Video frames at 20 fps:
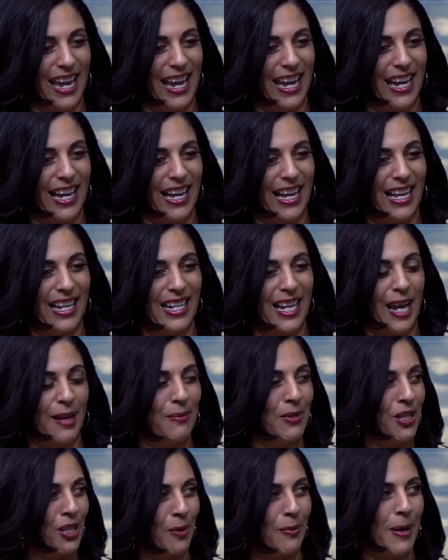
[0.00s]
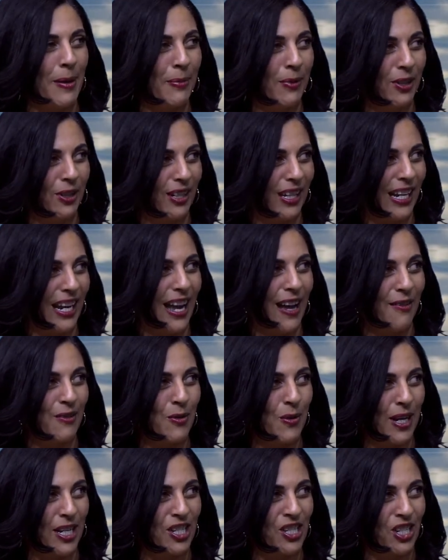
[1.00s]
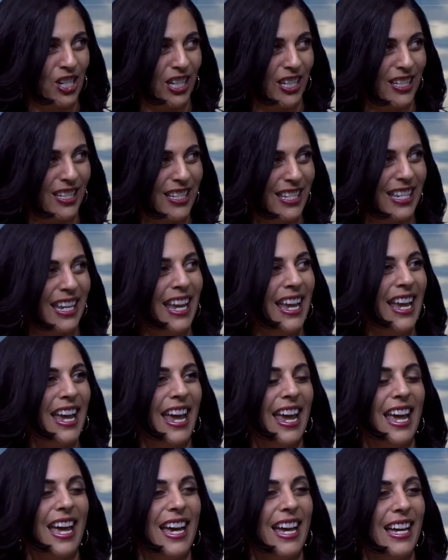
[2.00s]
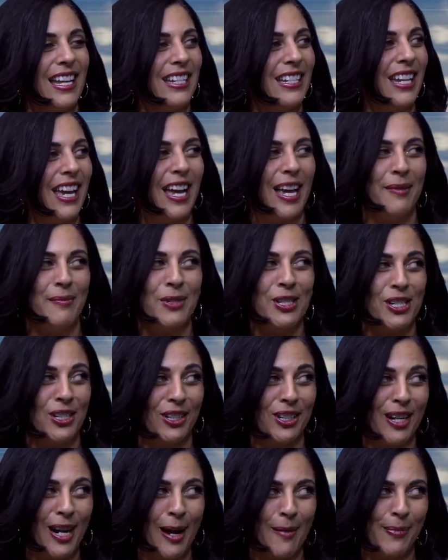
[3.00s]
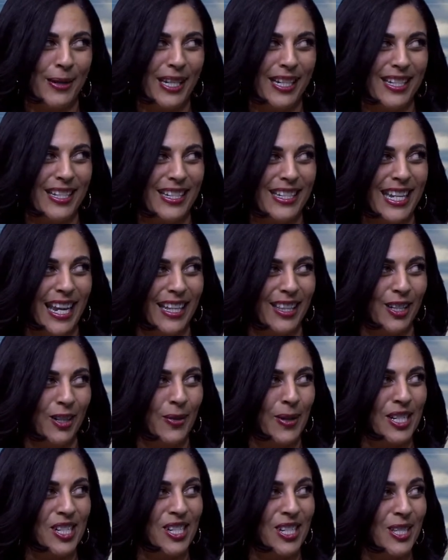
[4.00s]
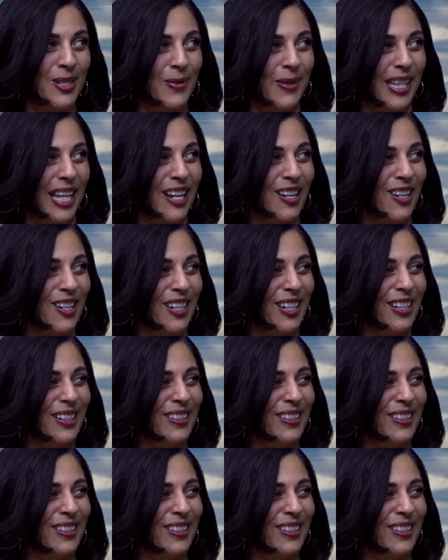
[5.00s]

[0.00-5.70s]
and I'm sure people are going to have questions, and I'm sure you're happy to take their questions when they call you.